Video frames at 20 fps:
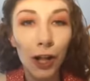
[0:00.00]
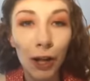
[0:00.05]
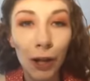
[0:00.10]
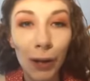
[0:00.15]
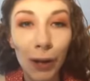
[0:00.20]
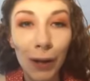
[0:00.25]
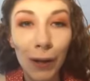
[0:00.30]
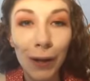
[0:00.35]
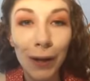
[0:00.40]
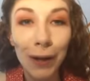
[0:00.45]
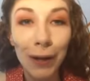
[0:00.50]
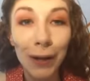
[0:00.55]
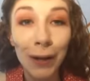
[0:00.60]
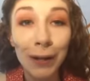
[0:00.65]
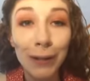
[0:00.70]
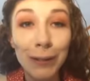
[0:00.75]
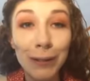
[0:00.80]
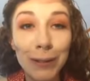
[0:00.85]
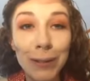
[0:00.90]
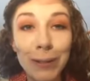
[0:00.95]
looking like
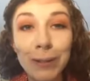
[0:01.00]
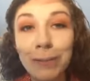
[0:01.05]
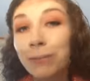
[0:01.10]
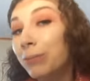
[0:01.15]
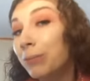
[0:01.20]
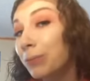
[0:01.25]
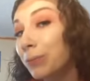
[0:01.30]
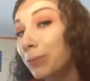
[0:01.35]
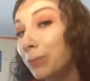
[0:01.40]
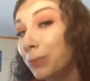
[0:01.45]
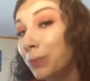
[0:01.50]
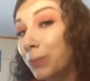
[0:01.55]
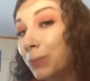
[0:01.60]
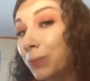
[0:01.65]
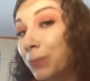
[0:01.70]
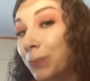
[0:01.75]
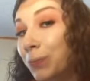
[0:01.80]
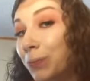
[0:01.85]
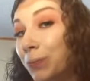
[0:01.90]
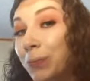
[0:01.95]
this.
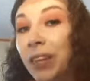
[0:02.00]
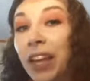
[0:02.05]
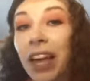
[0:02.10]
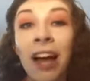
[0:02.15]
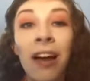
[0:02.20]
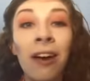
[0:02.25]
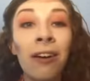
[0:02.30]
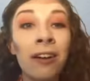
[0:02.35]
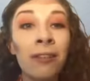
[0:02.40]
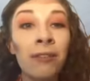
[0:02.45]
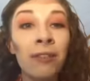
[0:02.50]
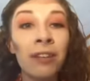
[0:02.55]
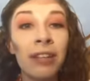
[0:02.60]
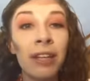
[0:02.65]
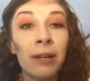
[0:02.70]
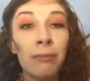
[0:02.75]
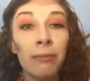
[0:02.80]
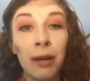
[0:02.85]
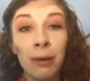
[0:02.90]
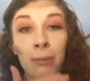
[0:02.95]
I don't even think